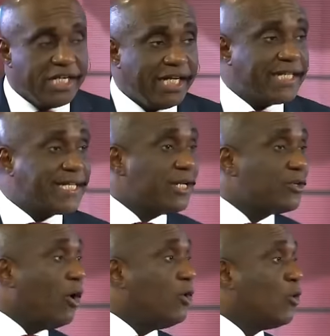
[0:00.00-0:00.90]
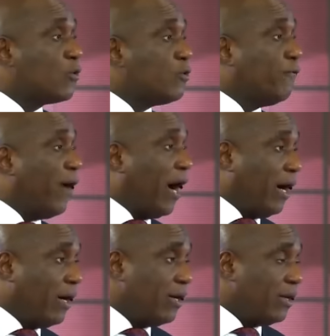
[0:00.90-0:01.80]
He said, don't look too far.
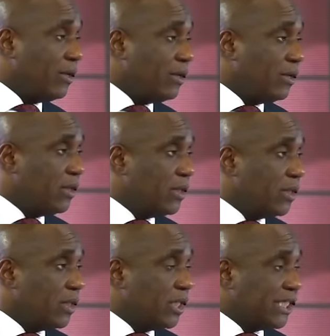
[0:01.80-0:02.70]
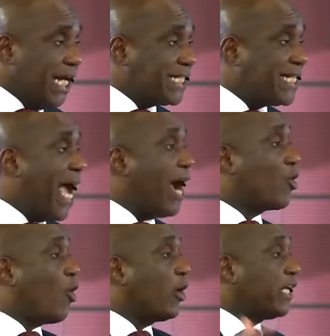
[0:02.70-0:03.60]
The term
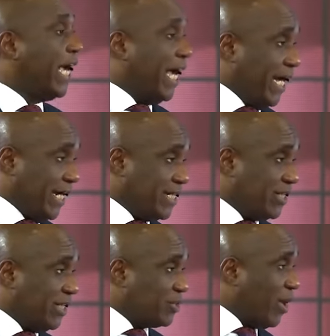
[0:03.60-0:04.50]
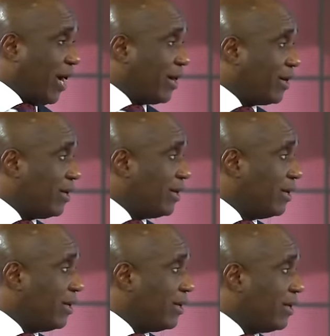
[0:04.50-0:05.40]
Godhead is where?
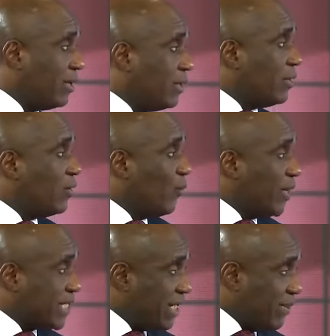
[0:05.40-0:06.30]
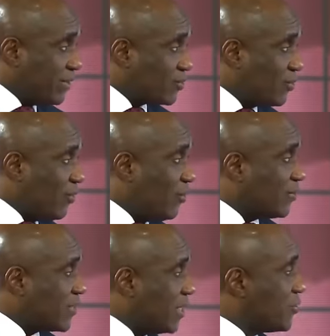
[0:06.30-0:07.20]
Within me. So
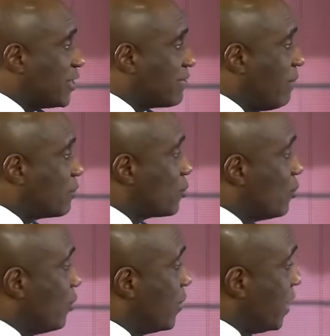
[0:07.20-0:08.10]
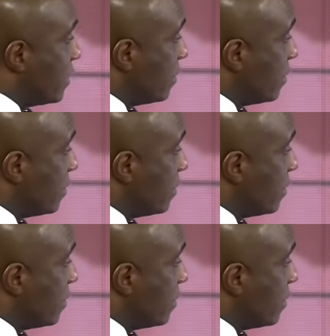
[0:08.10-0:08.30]
say to yourself, I'm too loaded